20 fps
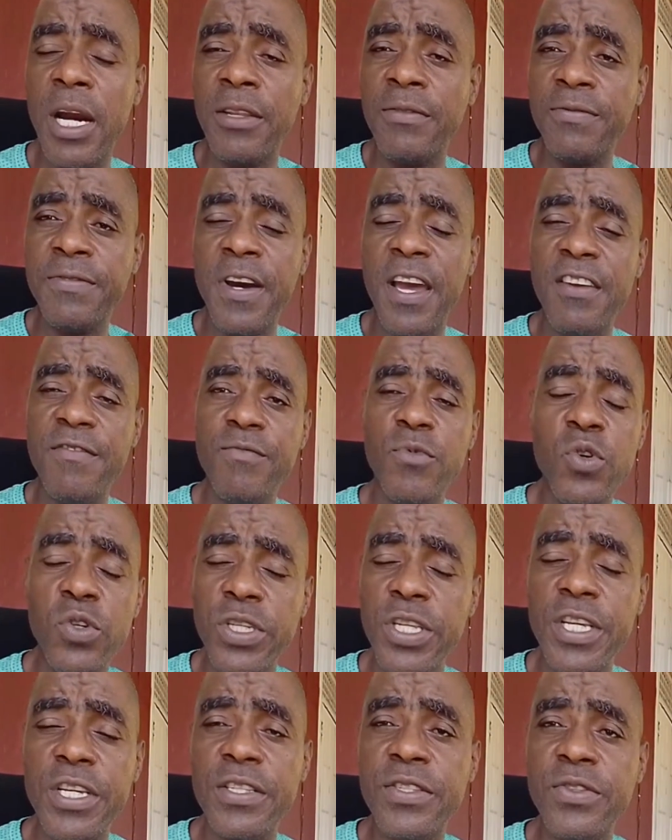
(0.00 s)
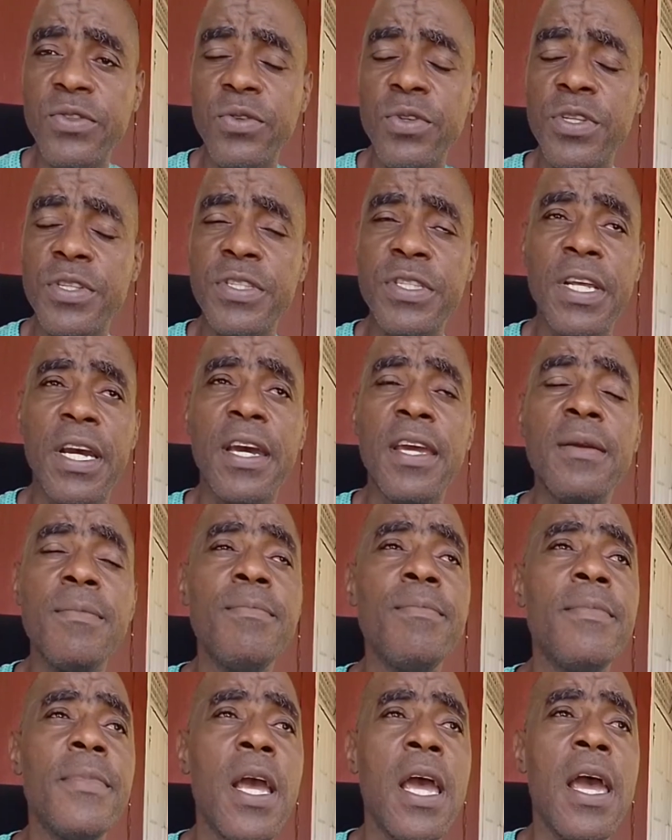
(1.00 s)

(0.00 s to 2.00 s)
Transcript: add 5 more days to his time,